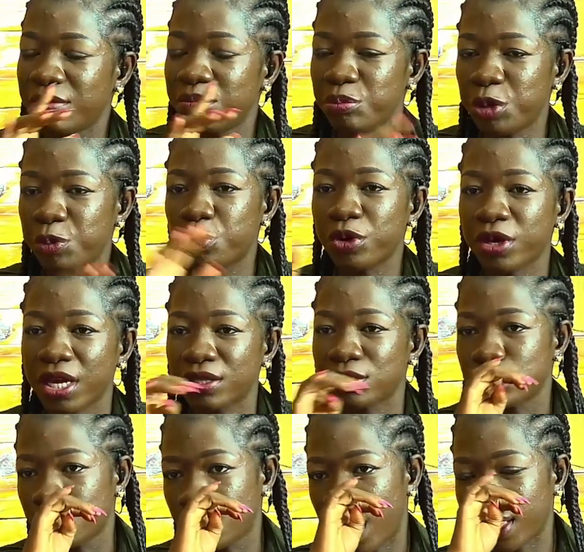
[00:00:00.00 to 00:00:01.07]
Then people
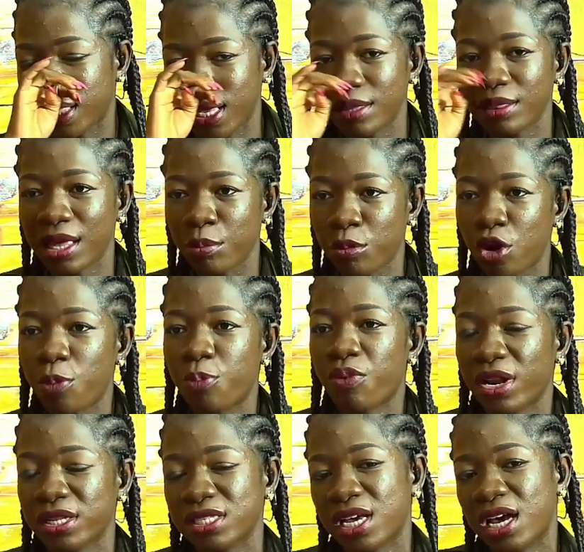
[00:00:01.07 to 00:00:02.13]
get to know. I think the more
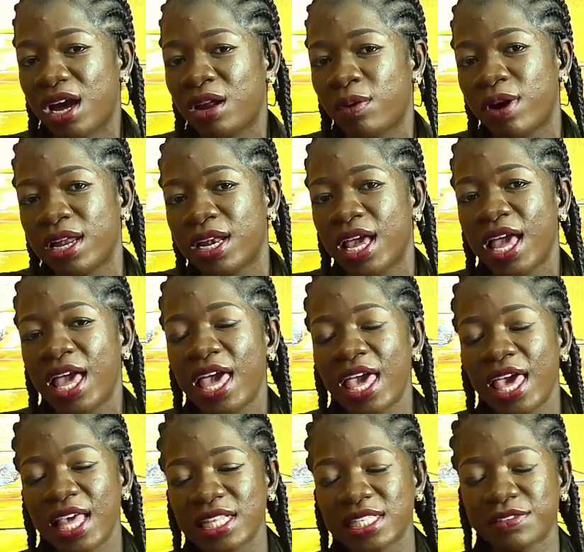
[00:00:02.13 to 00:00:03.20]
practical one
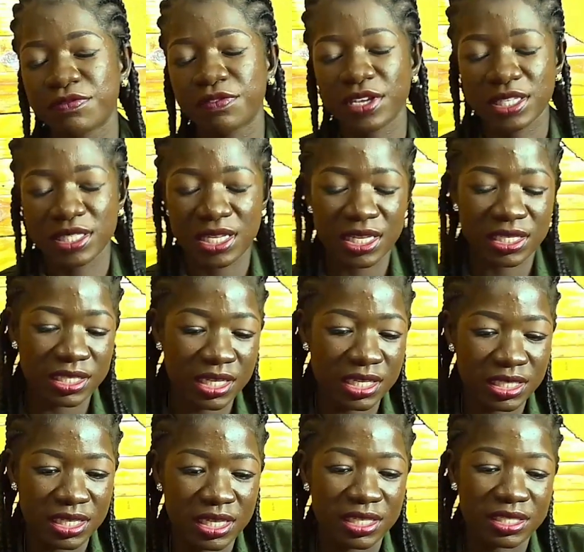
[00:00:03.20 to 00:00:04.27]

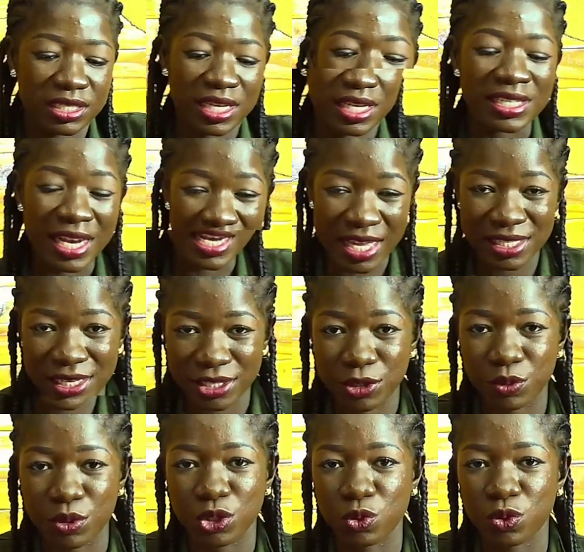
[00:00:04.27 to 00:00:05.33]
is
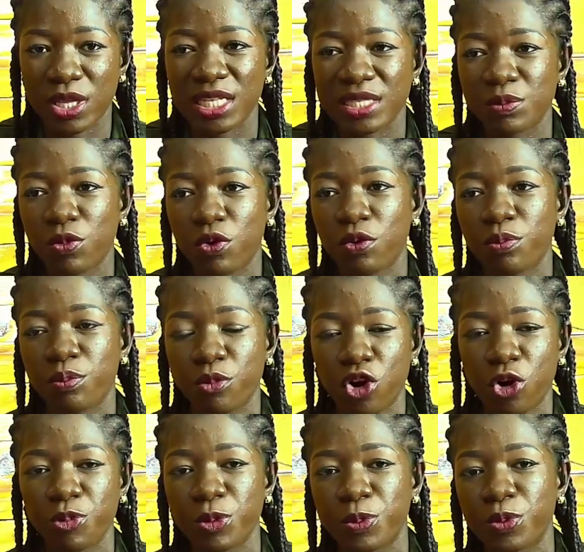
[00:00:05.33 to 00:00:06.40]
necessary so that
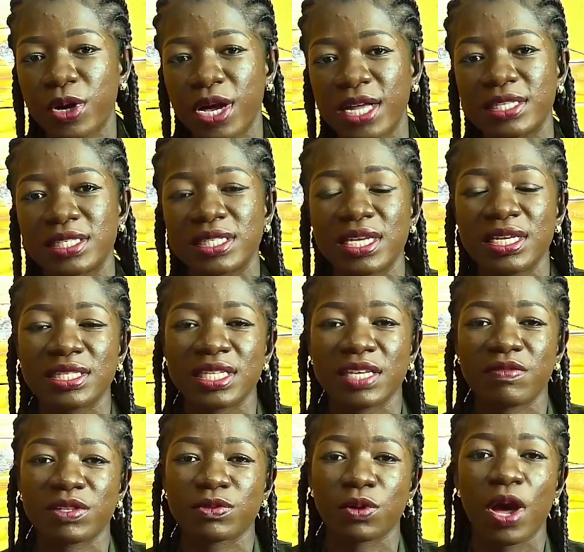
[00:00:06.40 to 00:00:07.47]
more people can stay
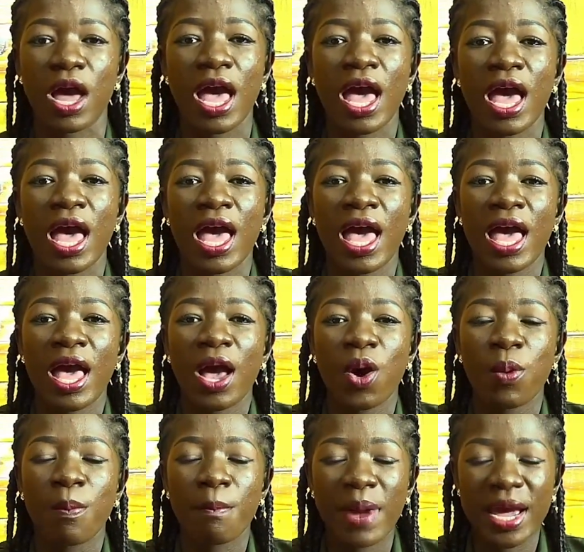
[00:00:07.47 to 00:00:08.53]
safer. So
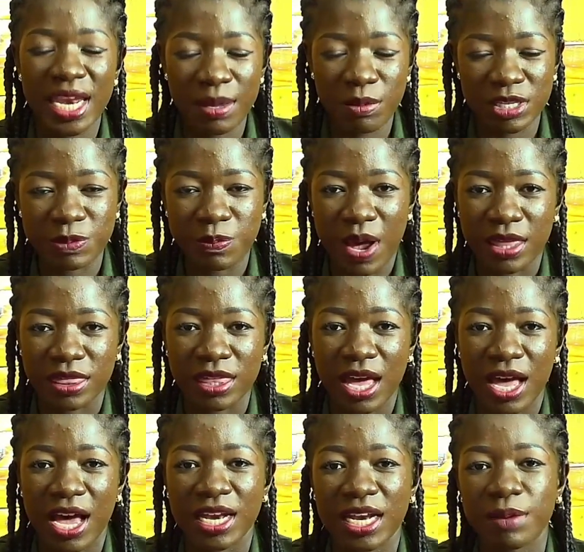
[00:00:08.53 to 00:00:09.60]
my name is
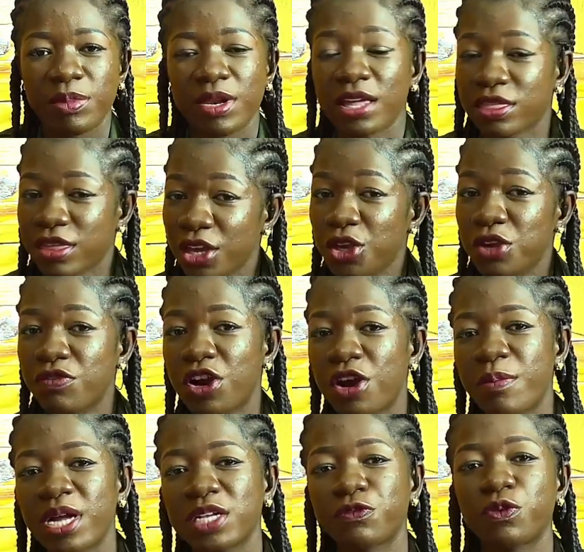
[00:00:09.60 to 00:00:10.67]
Martha Anabila. Thank you
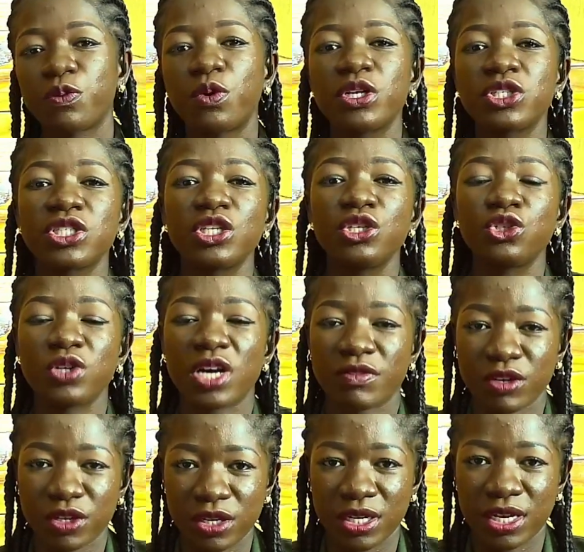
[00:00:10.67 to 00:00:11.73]
very much for watching. Do
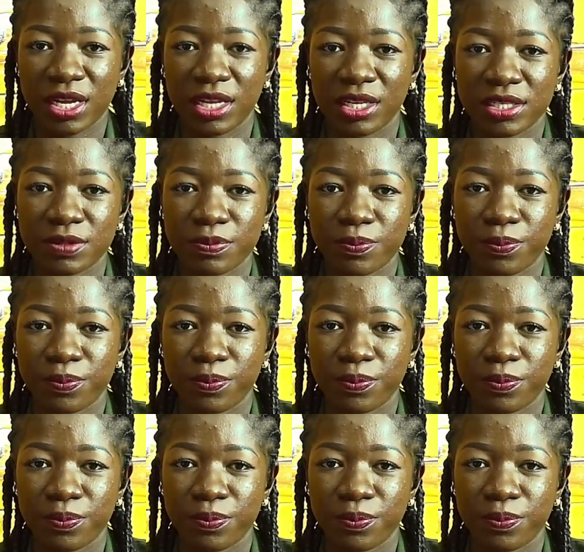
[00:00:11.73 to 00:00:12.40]
have a good night.